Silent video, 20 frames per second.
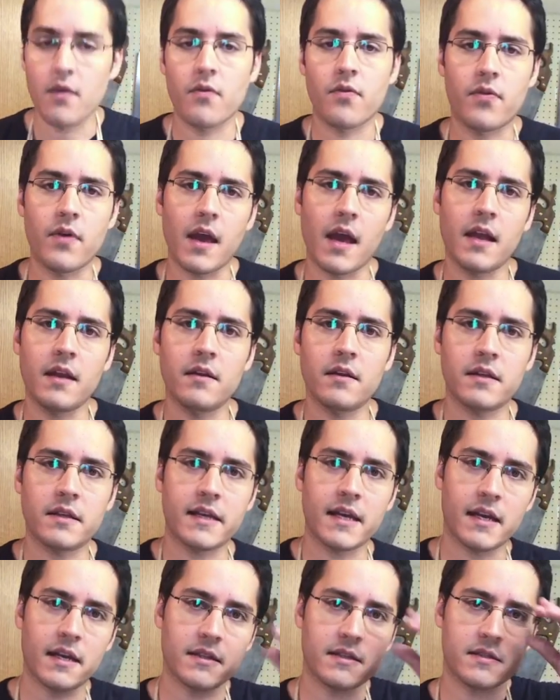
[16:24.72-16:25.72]
then
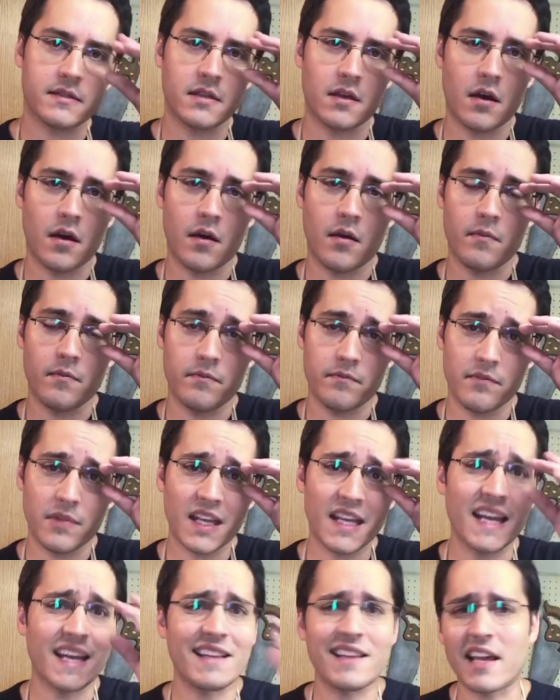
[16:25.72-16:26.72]
get some,
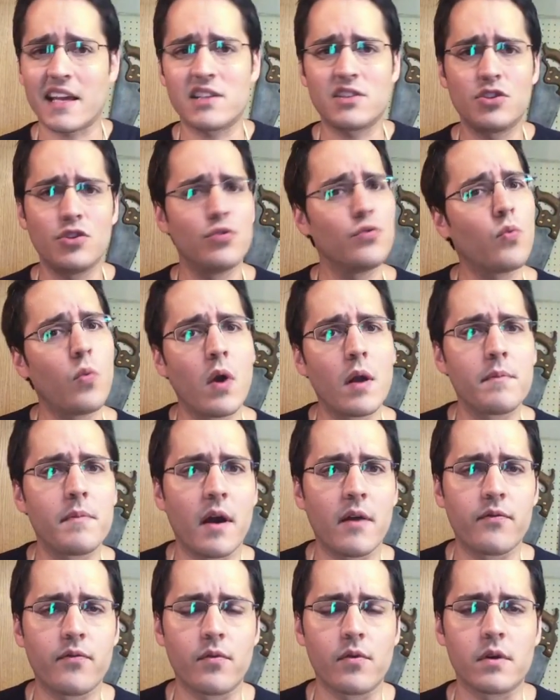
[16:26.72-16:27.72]
get like two one
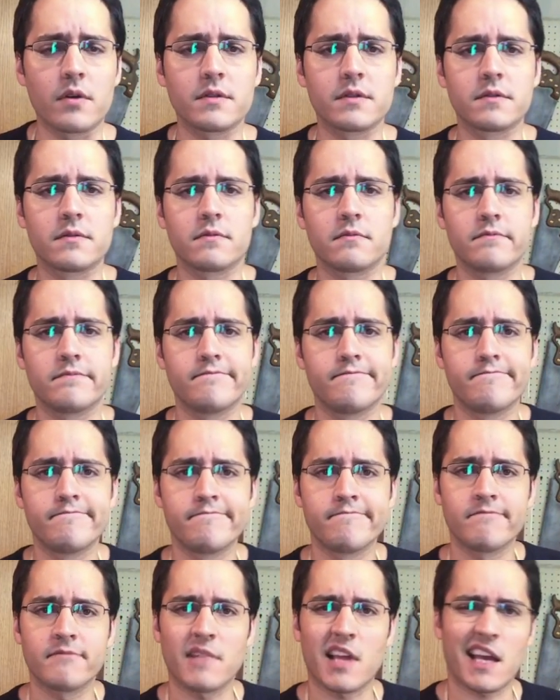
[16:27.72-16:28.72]
by fours,
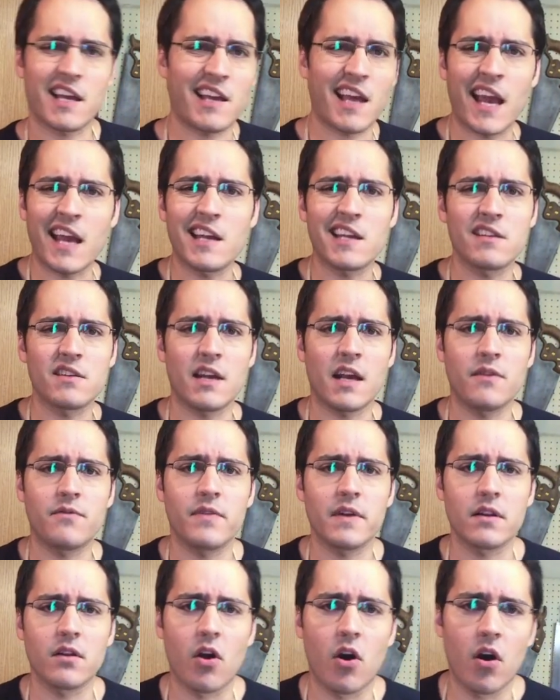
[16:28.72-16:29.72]
like eight, eight
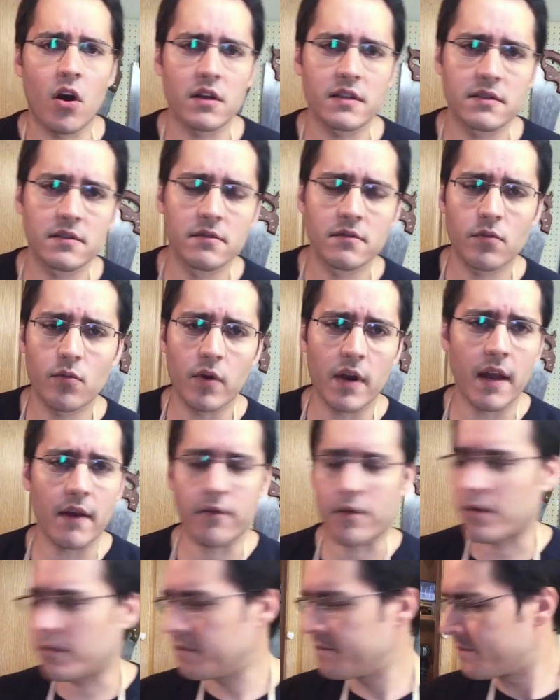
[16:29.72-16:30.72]
feet long,
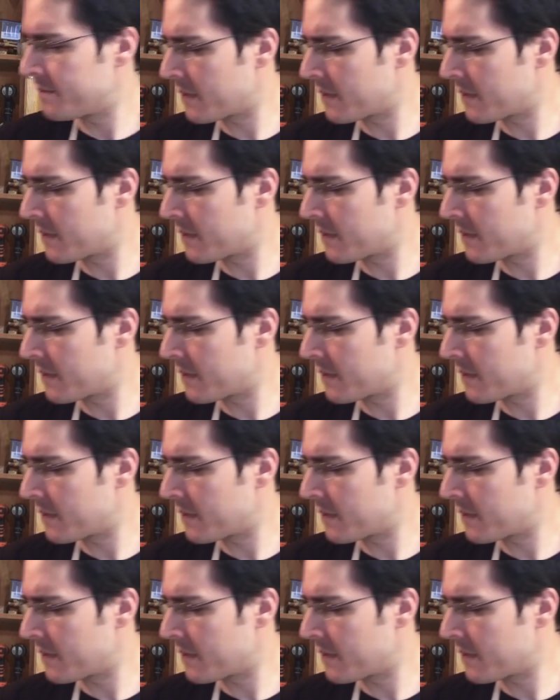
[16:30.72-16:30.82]
whatever.